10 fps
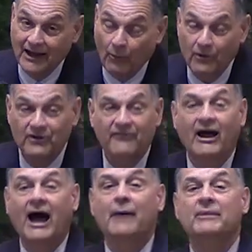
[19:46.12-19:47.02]
I wonder if
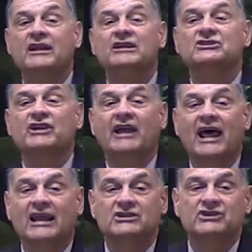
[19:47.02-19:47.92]
Hymenaeus and
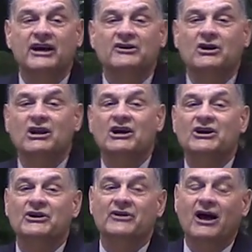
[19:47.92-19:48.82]
Alexander
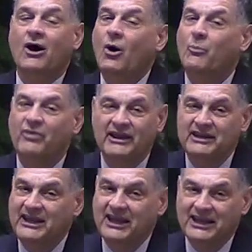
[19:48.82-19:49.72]
learned. I hope they
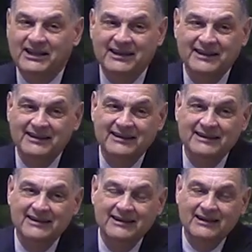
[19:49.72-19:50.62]
did.
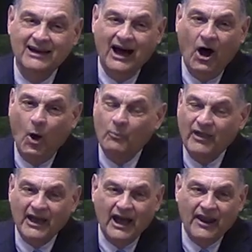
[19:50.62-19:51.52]
I hope
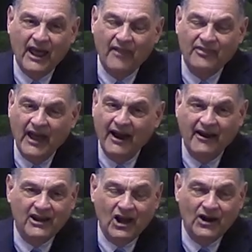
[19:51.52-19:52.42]
they got out
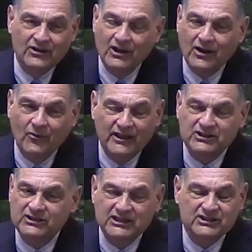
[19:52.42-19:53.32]
there and learned, you know,
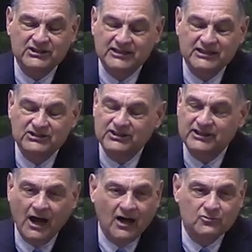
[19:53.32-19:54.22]
this, this, these
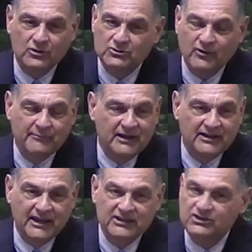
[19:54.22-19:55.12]
doctrines we've
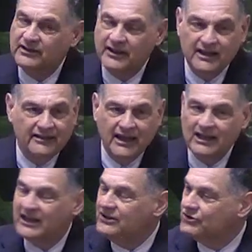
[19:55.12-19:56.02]
been teaching, they, they
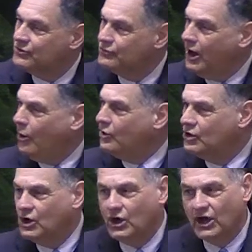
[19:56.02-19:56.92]
lead to no
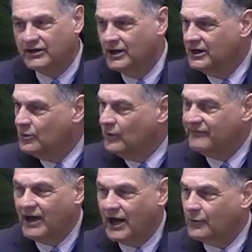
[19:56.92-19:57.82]
good.
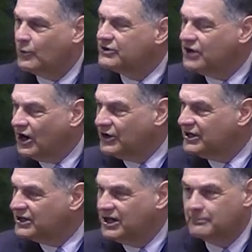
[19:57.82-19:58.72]
We've got to return
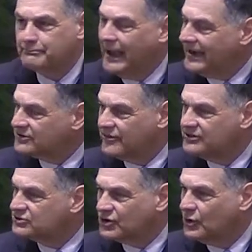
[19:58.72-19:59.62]
and come back to
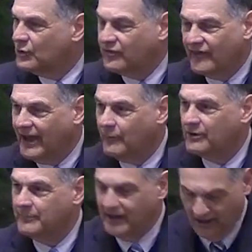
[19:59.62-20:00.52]
the truth, and that
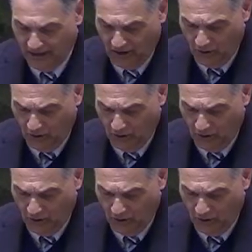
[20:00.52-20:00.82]
would be our